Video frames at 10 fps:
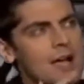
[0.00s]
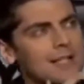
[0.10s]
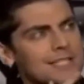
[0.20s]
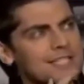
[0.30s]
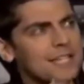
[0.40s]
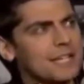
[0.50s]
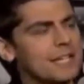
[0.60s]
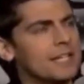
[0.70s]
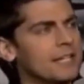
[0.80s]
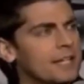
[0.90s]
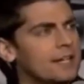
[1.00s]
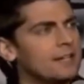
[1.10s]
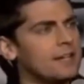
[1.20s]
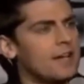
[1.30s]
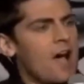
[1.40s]
Let's see.
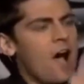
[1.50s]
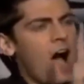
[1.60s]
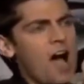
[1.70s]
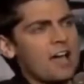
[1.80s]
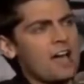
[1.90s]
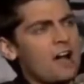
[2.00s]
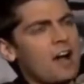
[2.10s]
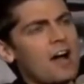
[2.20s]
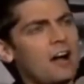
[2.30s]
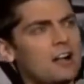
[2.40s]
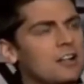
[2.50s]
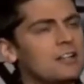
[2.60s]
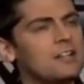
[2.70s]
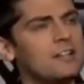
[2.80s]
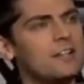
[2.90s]
I-L-L,
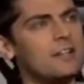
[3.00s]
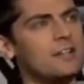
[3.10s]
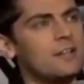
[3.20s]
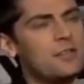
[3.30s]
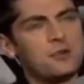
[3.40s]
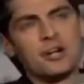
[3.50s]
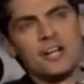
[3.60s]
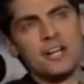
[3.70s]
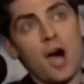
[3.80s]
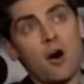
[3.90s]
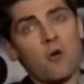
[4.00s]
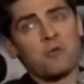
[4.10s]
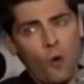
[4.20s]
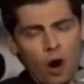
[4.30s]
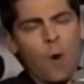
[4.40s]

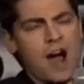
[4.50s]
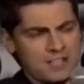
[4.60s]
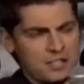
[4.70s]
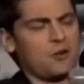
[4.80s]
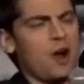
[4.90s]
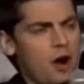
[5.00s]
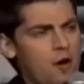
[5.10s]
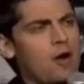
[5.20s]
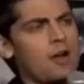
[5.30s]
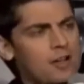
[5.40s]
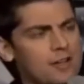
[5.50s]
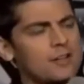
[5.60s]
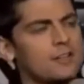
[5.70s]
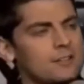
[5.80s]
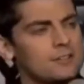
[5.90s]
four Y's in a row.
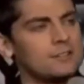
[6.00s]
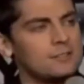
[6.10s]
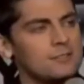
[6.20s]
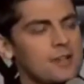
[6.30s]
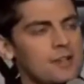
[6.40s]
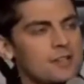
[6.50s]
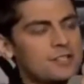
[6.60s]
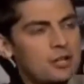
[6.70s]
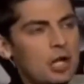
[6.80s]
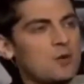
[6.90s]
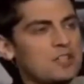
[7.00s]
Circle with